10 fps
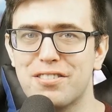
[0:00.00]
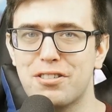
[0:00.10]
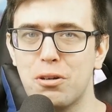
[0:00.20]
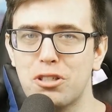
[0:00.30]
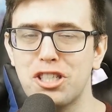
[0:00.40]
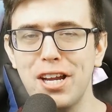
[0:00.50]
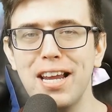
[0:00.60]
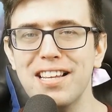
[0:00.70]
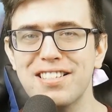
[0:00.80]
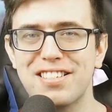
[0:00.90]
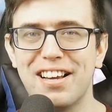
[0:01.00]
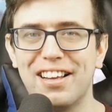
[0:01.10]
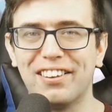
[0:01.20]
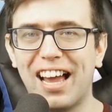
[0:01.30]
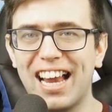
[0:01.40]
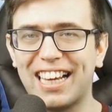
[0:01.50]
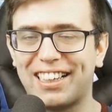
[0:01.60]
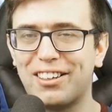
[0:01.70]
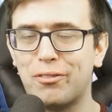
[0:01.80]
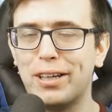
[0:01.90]
so she is
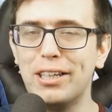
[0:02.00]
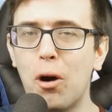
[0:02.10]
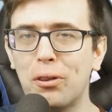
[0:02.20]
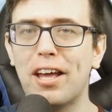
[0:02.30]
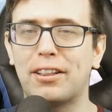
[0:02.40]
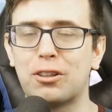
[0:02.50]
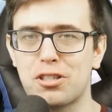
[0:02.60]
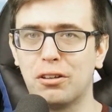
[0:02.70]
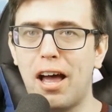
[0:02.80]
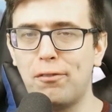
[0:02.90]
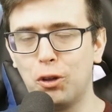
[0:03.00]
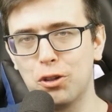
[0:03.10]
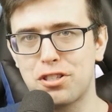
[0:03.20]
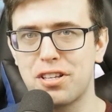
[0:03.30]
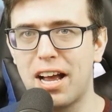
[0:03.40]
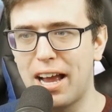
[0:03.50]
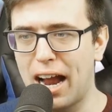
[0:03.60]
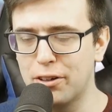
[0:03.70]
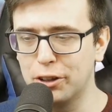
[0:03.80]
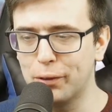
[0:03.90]
like, we know that there's levels. I,
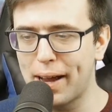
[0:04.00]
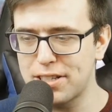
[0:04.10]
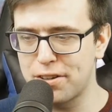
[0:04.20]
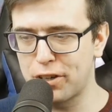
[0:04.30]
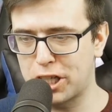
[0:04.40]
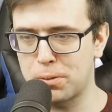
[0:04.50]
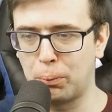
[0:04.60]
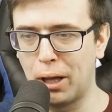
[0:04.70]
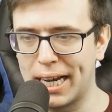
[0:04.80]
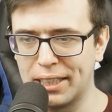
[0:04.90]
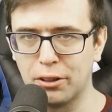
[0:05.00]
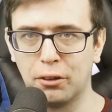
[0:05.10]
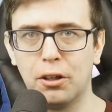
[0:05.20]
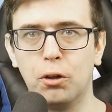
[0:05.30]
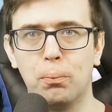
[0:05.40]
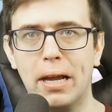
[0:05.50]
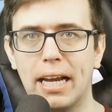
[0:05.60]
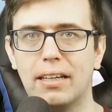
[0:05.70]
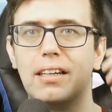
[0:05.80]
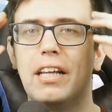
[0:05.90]
I know you guys have explained a little
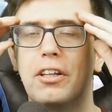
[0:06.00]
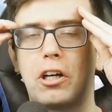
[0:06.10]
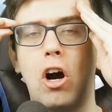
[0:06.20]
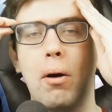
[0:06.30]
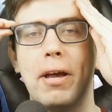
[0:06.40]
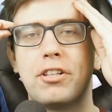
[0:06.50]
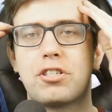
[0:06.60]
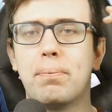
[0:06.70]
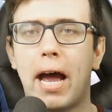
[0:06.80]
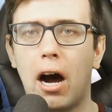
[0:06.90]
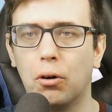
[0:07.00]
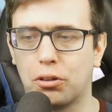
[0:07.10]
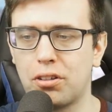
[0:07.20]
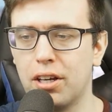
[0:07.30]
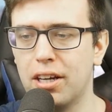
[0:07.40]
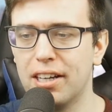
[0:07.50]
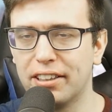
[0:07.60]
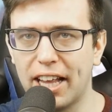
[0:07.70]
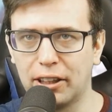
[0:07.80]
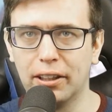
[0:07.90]
bit in the comments about
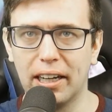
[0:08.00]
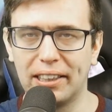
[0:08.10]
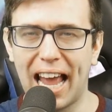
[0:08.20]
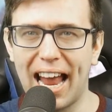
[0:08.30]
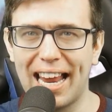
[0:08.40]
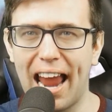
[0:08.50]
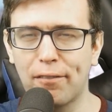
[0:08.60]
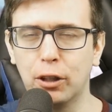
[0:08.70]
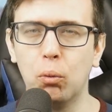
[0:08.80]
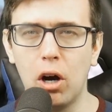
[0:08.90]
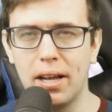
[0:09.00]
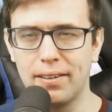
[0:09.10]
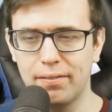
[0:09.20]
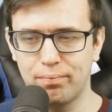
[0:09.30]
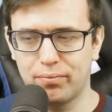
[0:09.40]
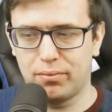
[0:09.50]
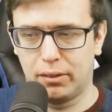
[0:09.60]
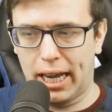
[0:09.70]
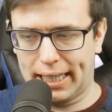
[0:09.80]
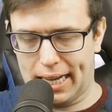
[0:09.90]
that there that everyone
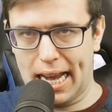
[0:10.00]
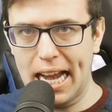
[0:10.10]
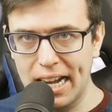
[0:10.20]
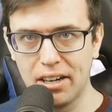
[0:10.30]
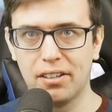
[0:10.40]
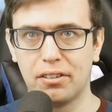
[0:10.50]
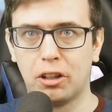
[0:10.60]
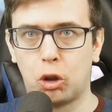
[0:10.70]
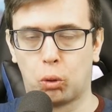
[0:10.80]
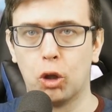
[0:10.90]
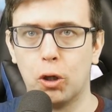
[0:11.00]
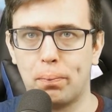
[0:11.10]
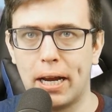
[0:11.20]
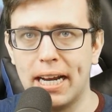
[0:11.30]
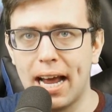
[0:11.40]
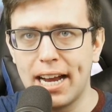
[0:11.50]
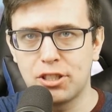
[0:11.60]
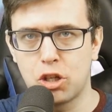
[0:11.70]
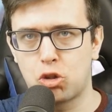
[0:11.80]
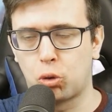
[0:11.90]
like in the group, in
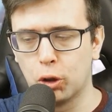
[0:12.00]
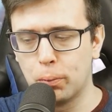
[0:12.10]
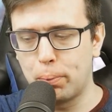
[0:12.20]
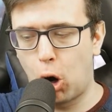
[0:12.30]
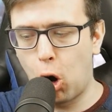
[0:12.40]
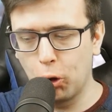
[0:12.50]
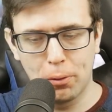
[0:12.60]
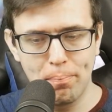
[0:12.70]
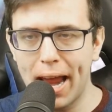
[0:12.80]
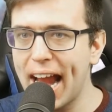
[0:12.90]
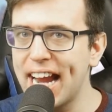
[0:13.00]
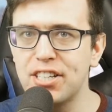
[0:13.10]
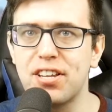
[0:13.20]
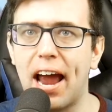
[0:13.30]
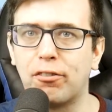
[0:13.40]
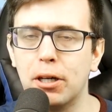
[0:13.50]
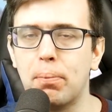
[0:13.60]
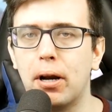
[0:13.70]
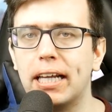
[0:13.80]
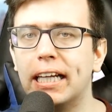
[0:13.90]
Ainz's group, all the maids,
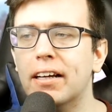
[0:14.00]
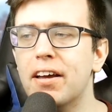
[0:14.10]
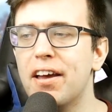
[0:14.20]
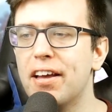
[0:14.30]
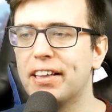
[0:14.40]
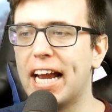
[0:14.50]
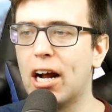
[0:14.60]
everybody, they